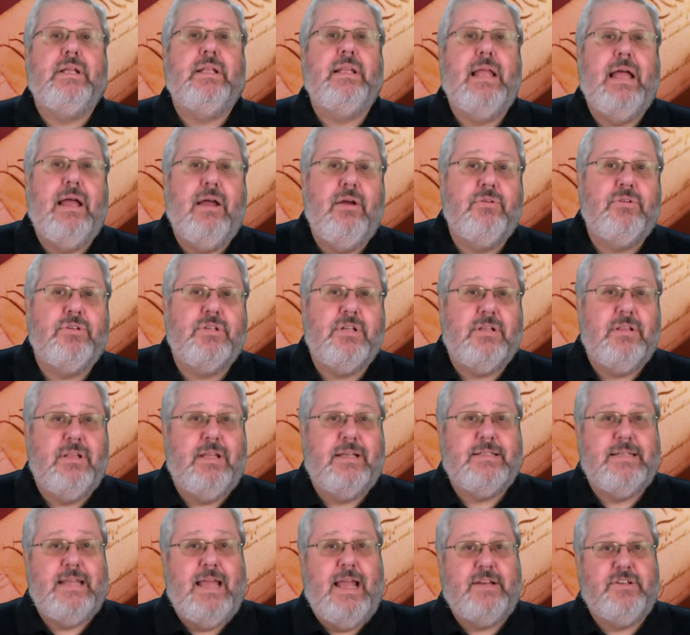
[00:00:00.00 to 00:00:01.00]
allowed to
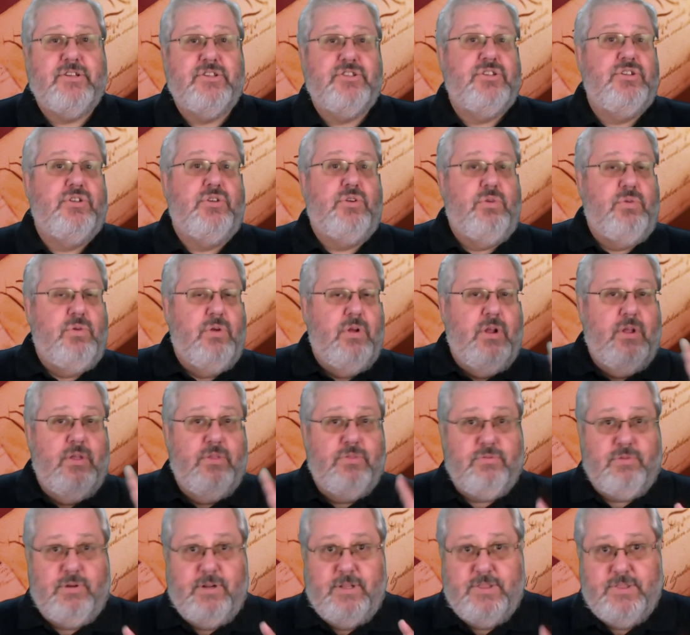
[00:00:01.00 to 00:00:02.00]
collect taxes to do
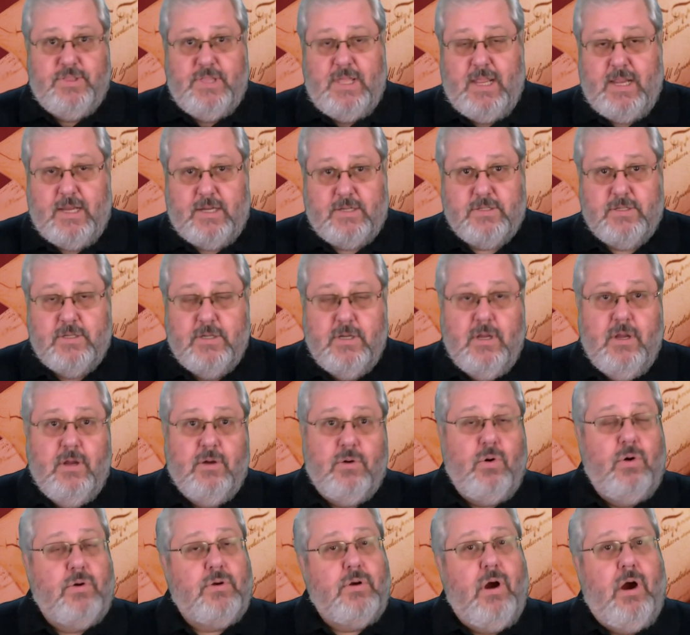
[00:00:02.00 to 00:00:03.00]
three things.
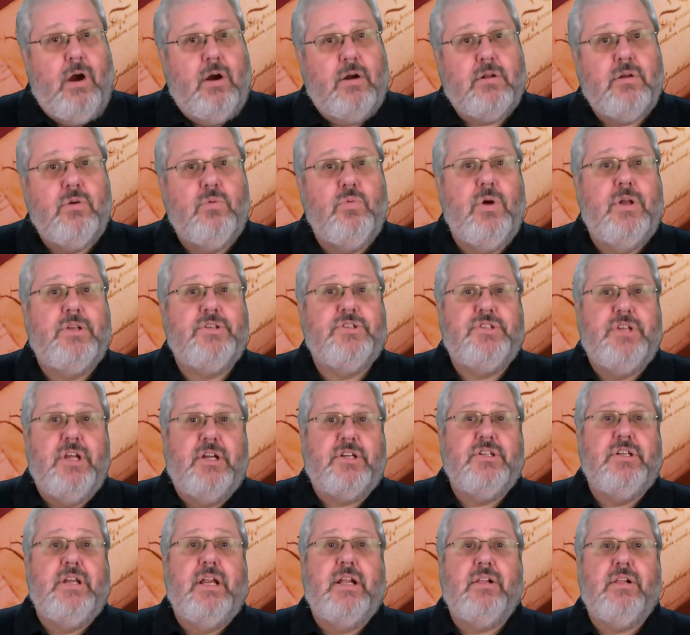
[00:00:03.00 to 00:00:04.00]
According to Article 1,
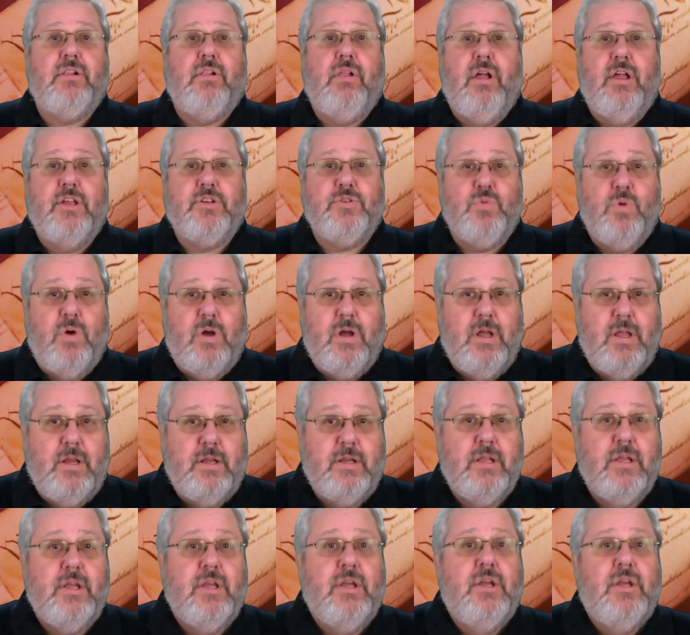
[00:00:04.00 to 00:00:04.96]
Section 8, Clause 1,